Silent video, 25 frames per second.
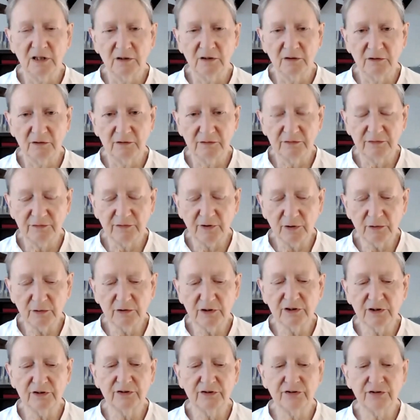
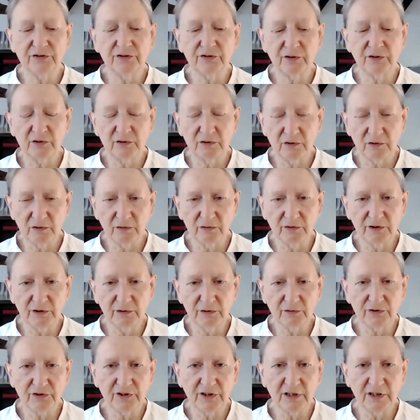focus on
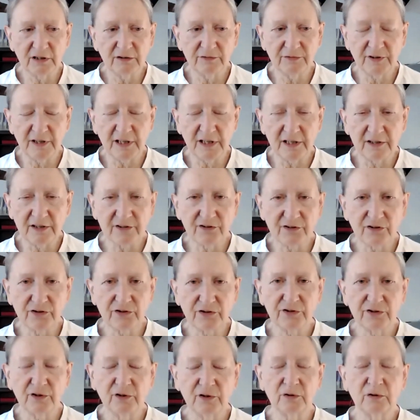yourself as a
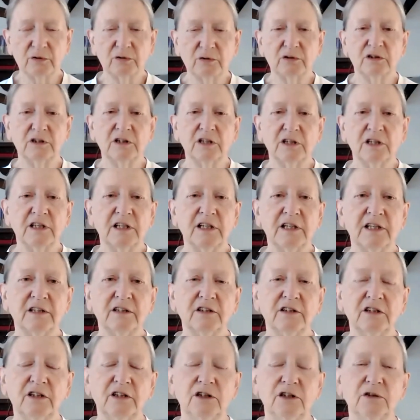soul
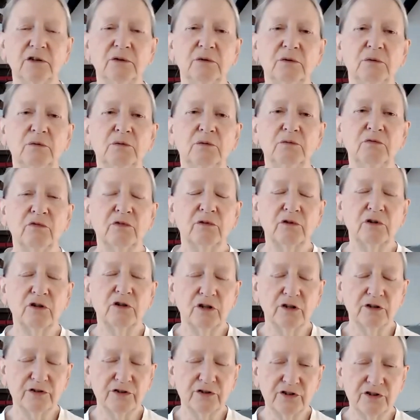and you
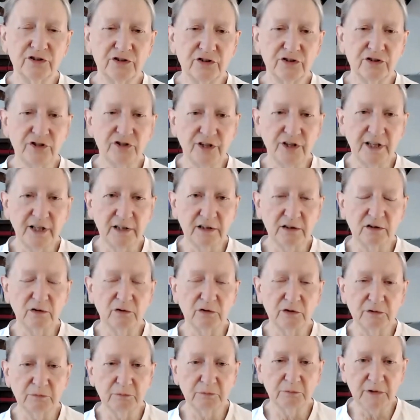concentrate
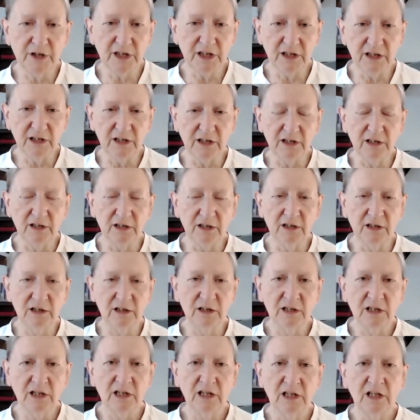on me,
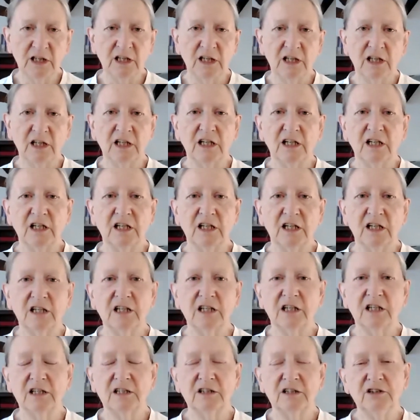
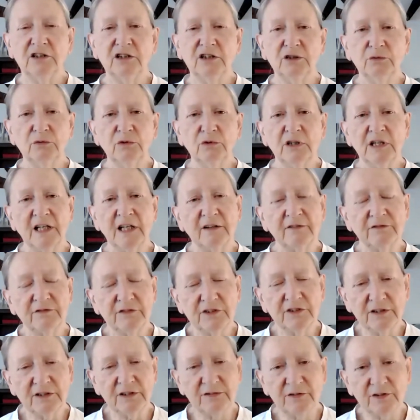you will
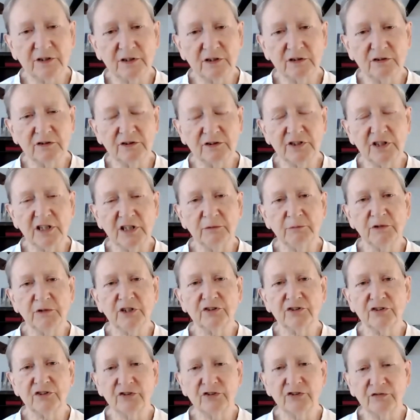have difficulty,
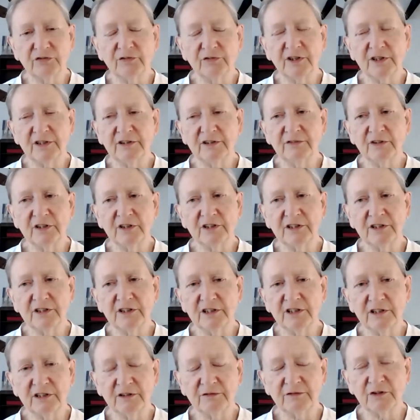because it's very, very
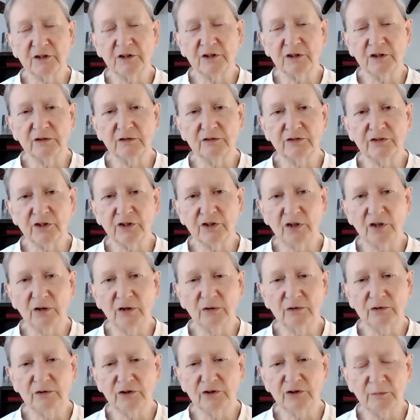difficult to
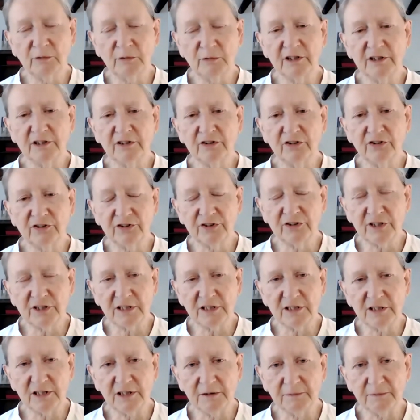hold your mind
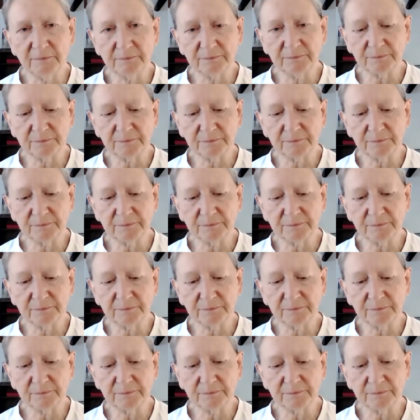steady,